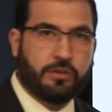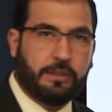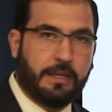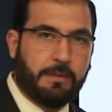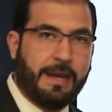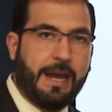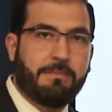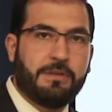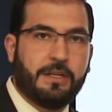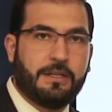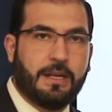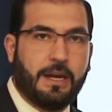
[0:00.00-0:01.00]
sleep
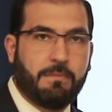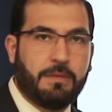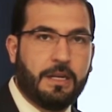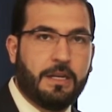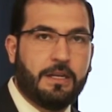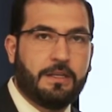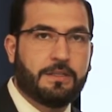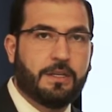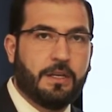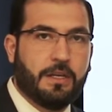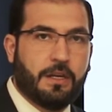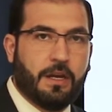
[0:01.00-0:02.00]
apnea,
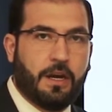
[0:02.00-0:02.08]
diabetes,